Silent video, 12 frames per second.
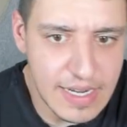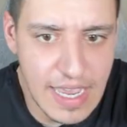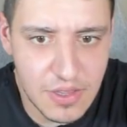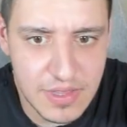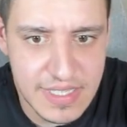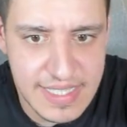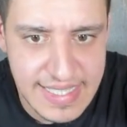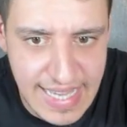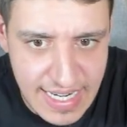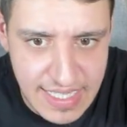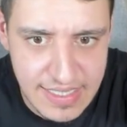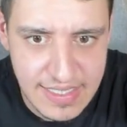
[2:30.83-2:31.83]
Now, the
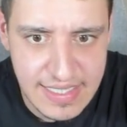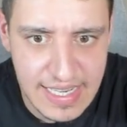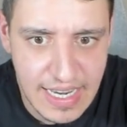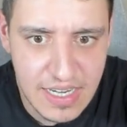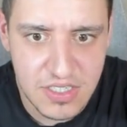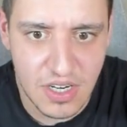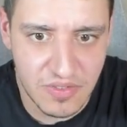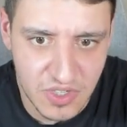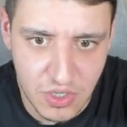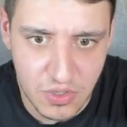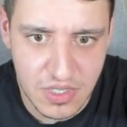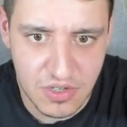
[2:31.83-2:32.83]
second stage
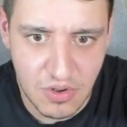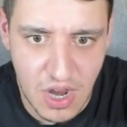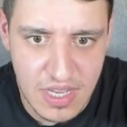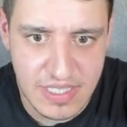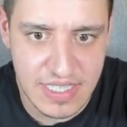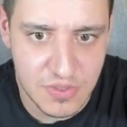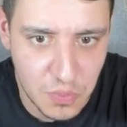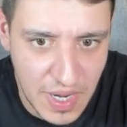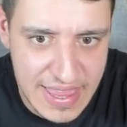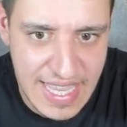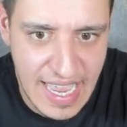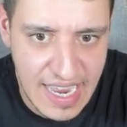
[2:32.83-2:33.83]
of a golden cross is
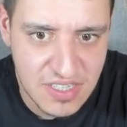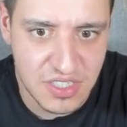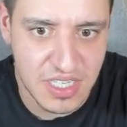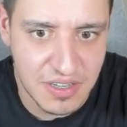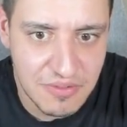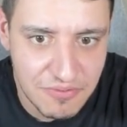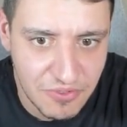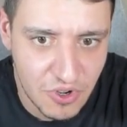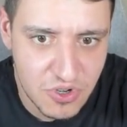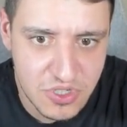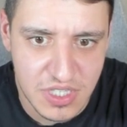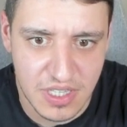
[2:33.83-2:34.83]
when they actually
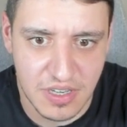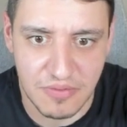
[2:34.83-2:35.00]
converge,